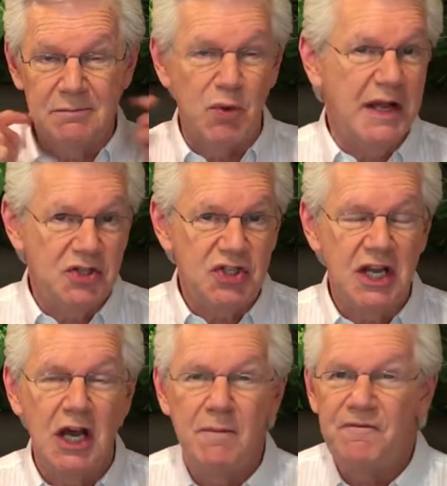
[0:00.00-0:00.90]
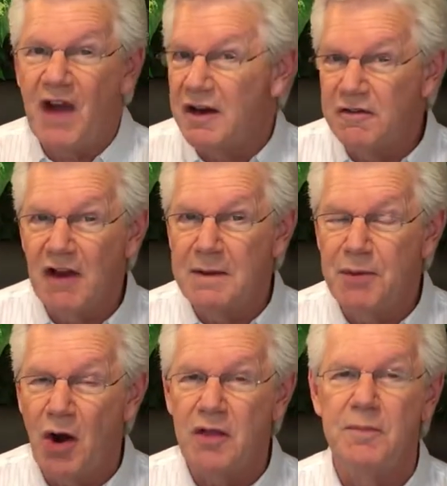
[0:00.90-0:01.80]
brainstem, fight or flight
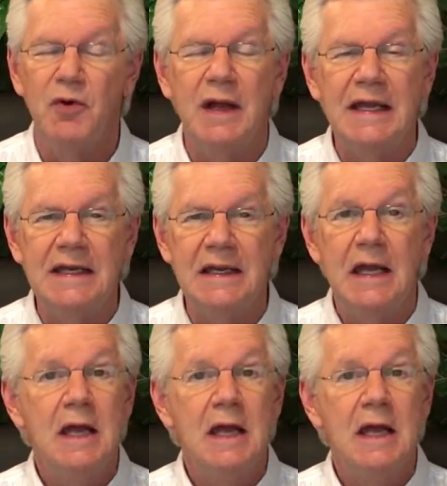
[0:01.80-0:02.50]
part of the brain.